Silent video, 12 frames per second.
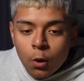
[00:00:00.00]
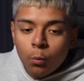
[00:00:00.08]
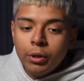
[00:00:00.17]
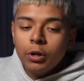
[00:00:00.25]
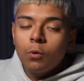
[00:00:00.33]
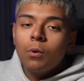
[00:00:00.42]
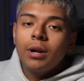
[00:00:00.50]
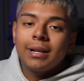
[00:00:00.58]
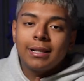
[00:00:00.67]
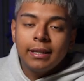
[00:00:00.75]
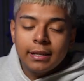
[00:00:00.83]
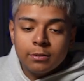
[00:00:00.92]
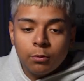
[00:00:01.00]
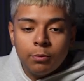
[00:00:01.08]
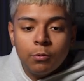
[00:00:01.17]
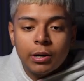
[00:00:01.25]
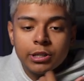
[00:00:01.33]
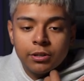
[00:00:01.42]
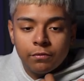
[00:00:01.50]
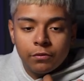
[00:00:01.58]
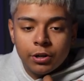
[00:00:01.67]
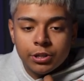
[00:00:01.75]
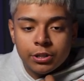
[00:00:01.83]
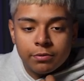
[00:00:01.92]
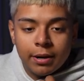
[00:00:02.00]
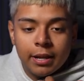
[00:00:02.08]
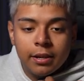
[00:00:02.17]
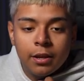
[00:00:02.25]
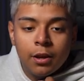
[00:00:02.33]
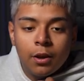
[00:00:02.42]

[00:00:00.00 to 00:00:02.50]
We don't want clicks, what we want is conversions, right?